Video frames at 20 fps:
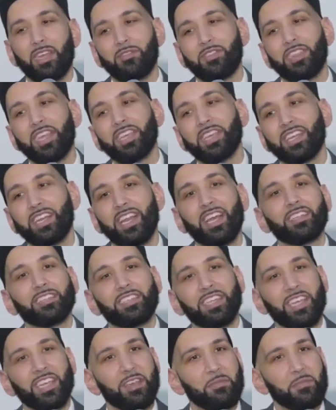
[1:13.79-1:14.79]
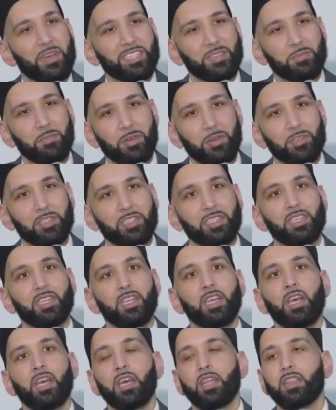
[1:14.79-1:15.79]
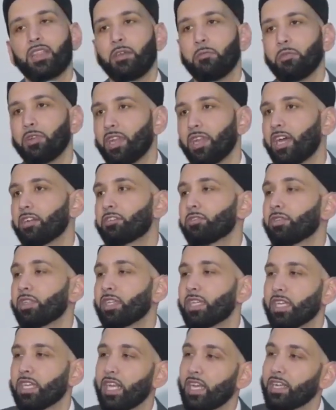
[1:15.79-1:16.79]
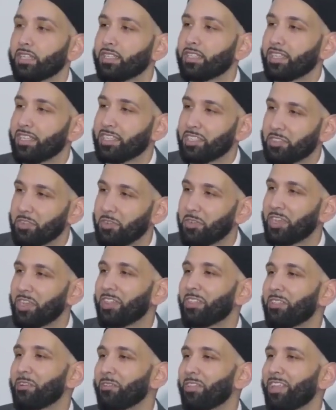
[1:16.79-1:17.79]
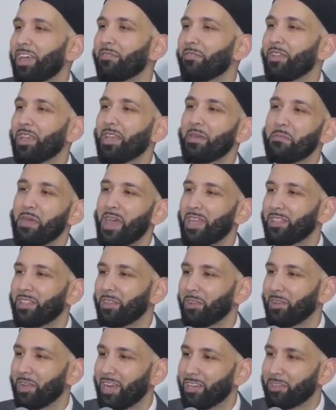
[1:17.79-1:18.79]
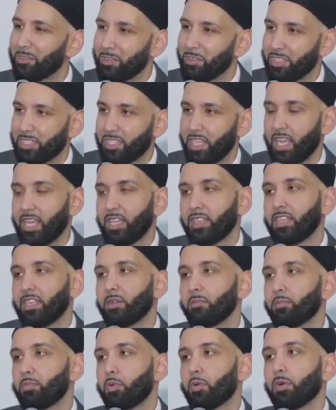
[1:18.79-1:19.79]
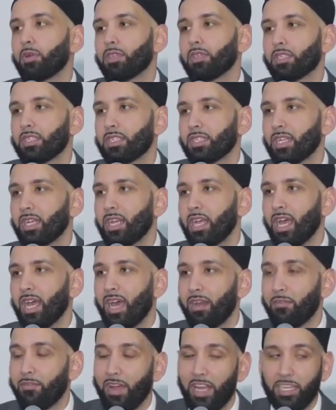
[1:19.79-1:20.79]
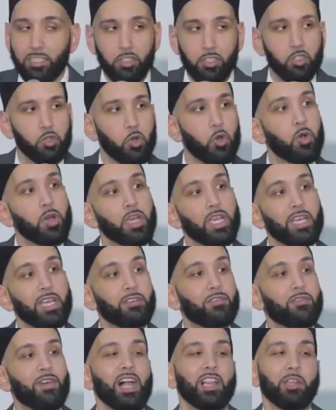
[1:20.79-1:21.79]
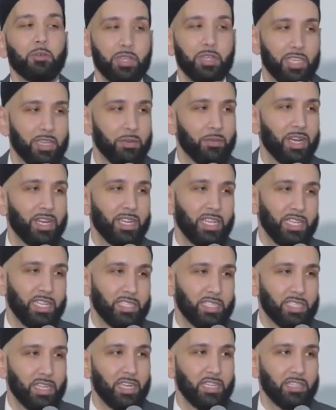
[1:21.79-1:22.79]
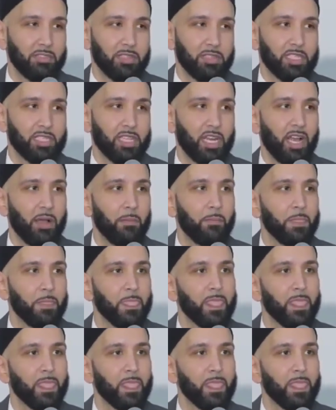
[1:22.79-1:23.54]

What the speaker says: If they connect to him as a person, they will naturally connect to his sunnah. They'll love him and they'll understand the importance and find joy in following him alayhi salatu wasalam.